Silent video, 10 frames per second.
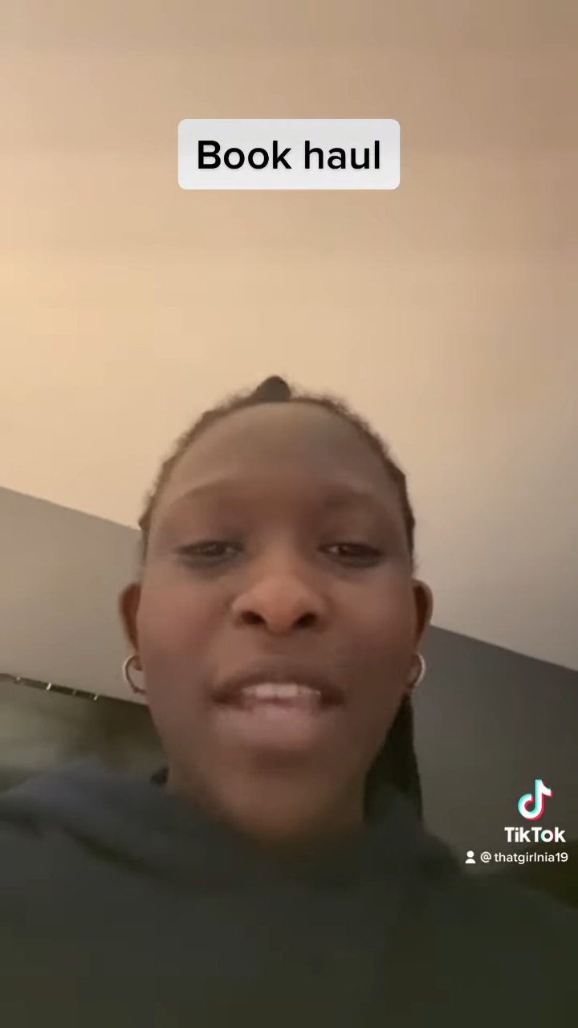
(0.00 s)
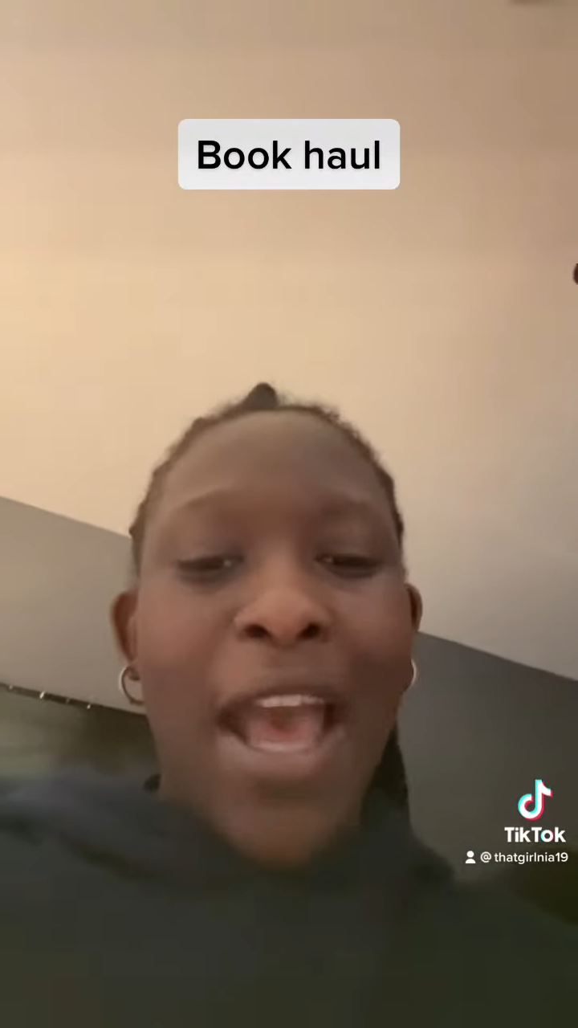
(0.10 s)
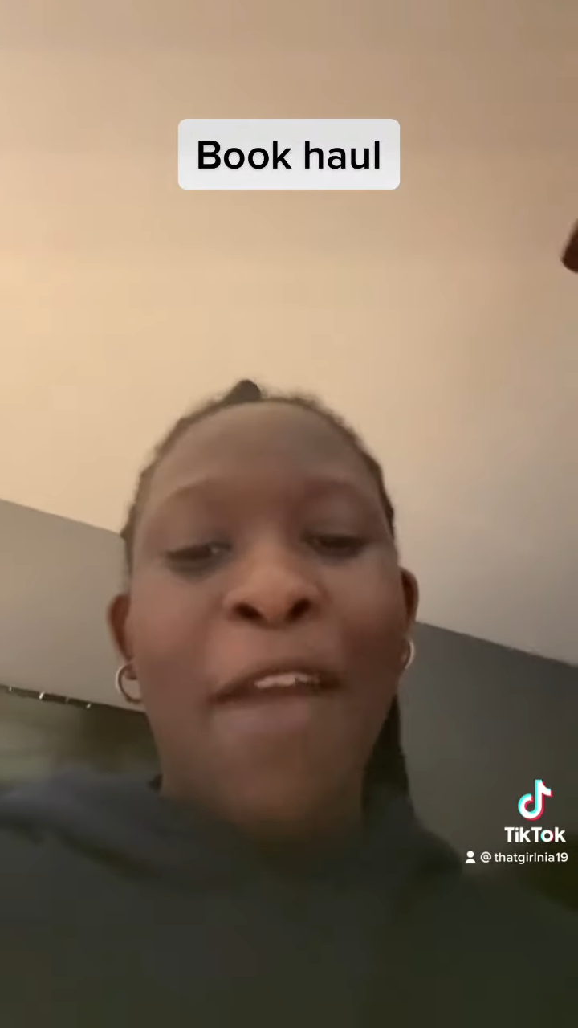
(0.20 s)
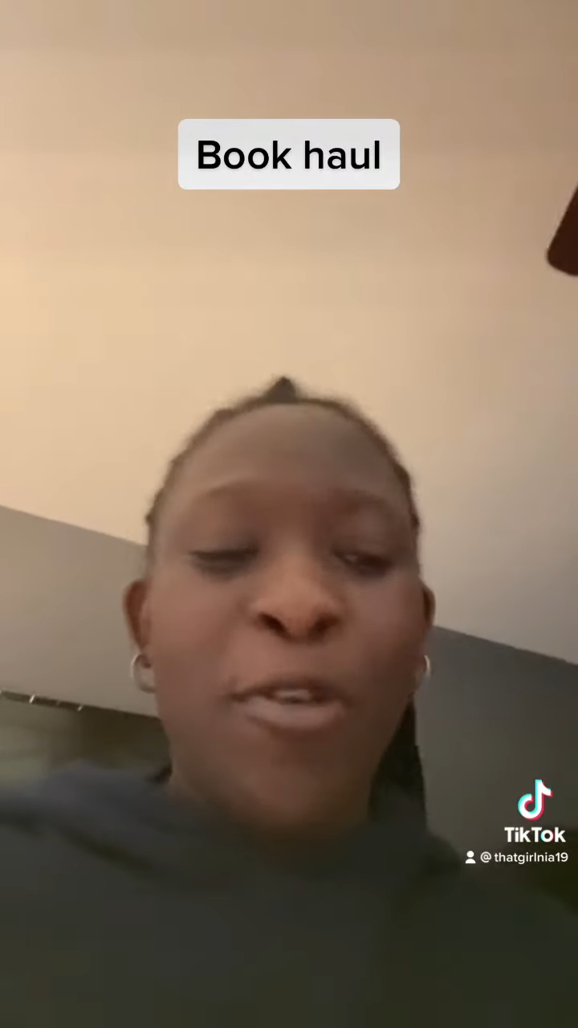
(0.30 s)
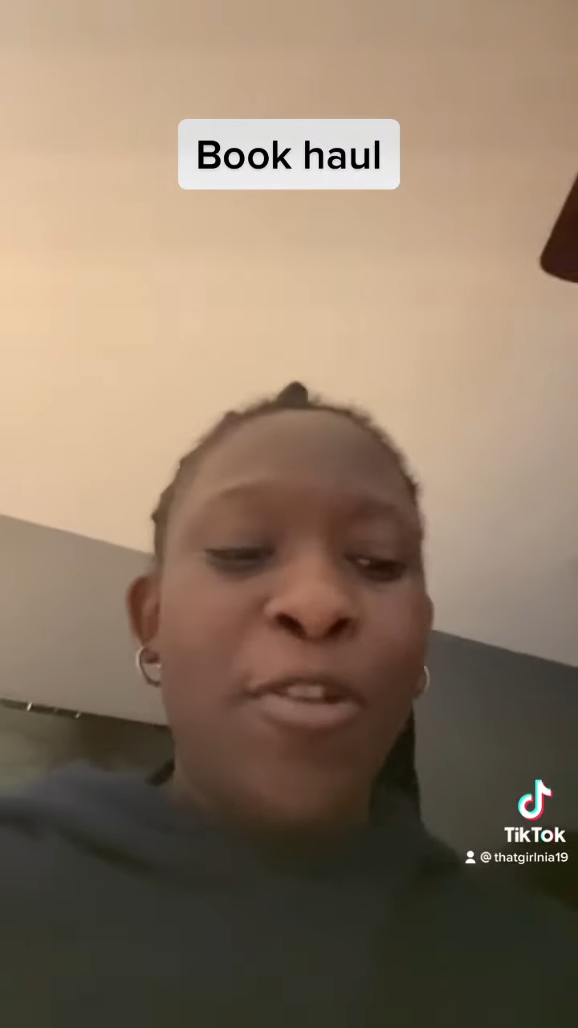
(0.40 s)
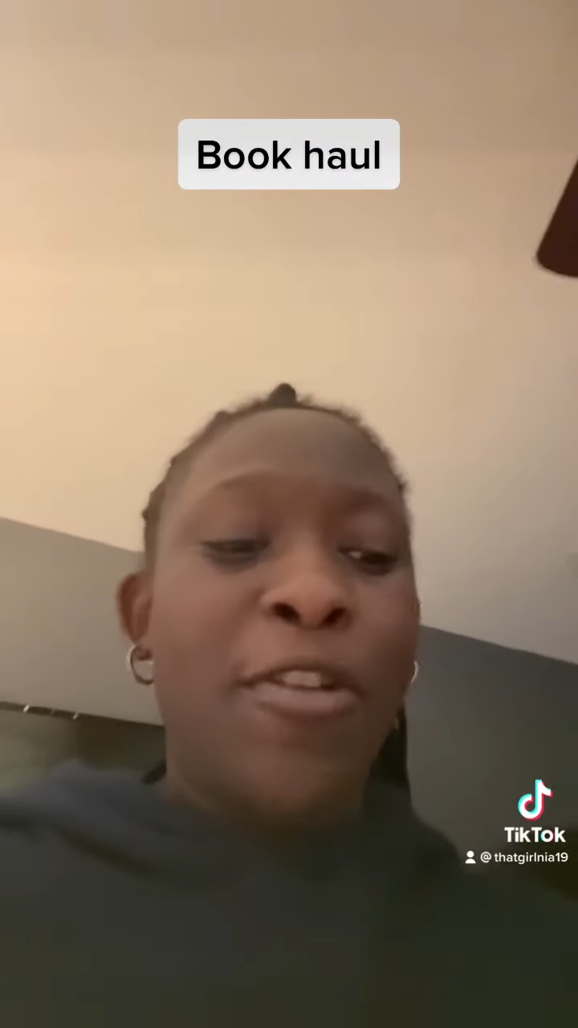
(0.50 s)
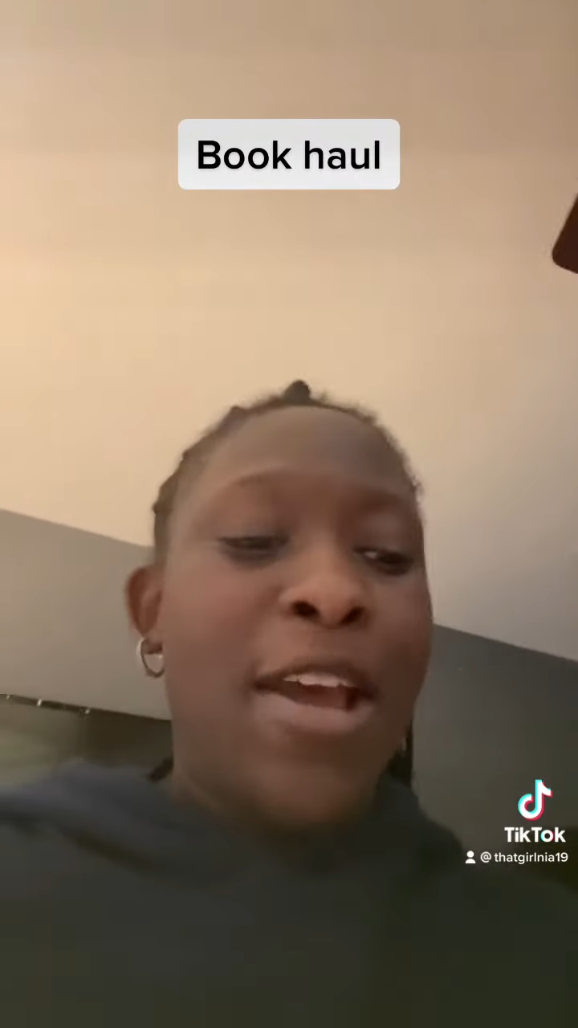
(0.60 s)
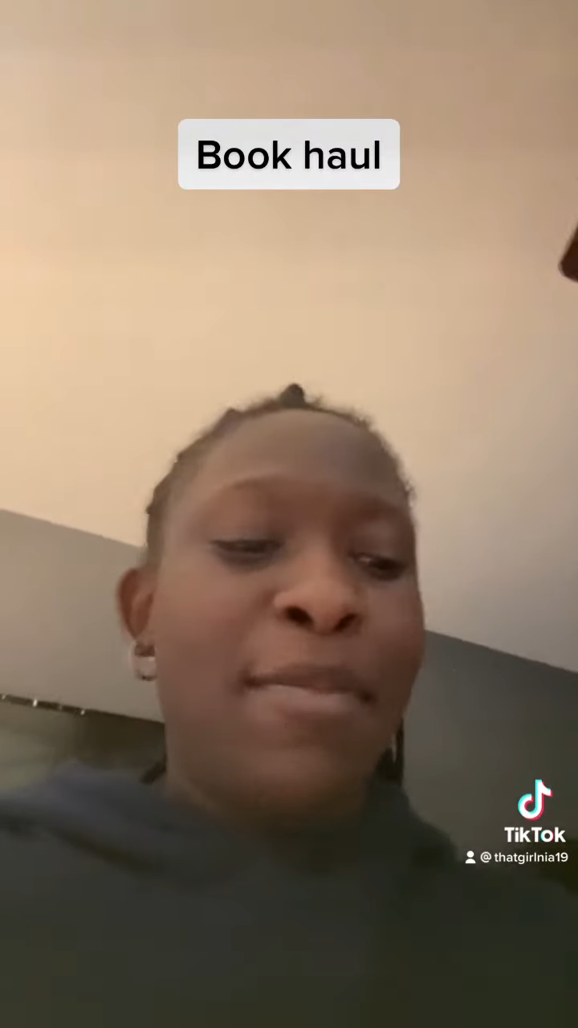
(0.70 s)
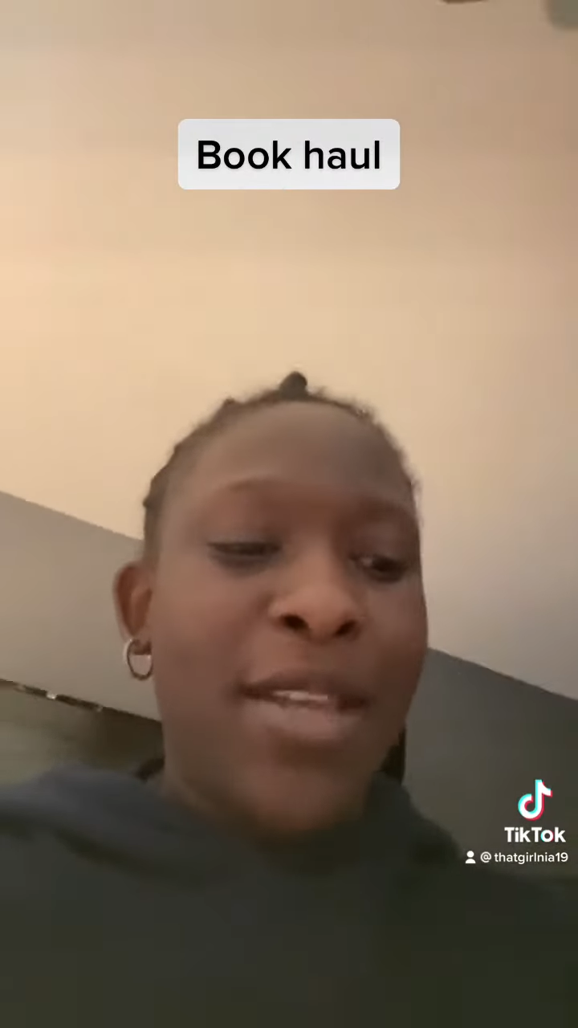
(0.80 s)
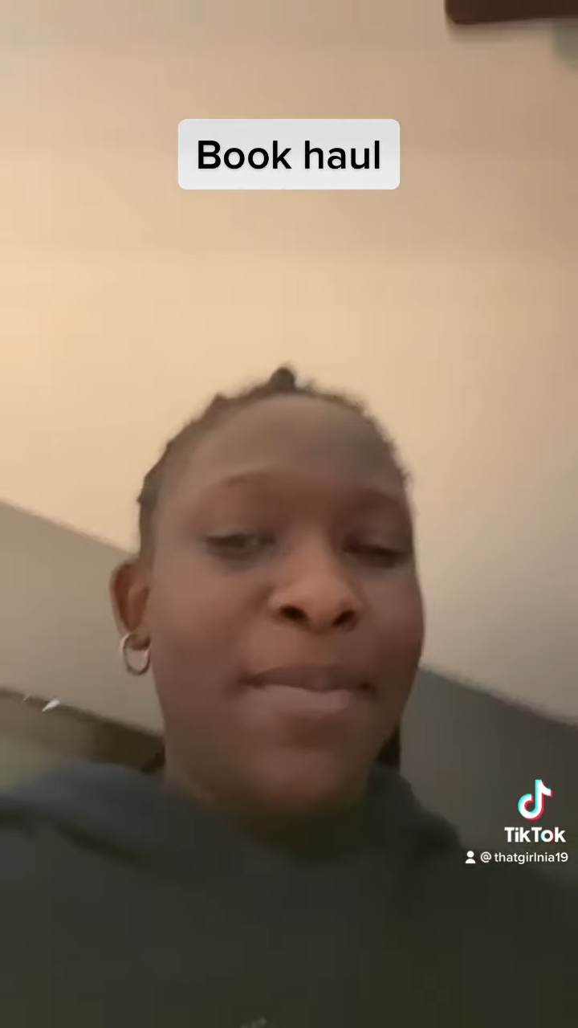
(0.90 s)
I will
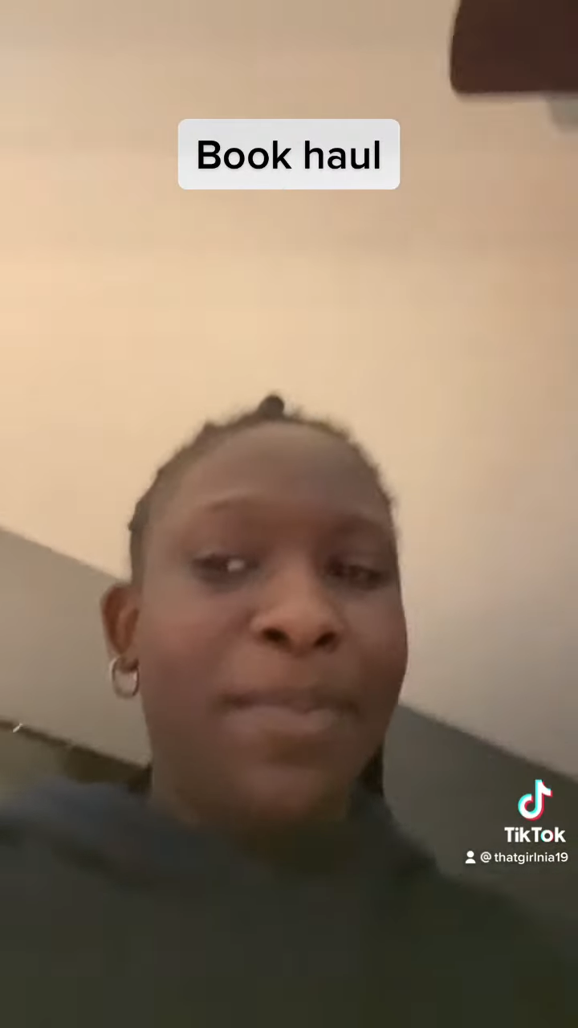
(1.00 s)
grab it.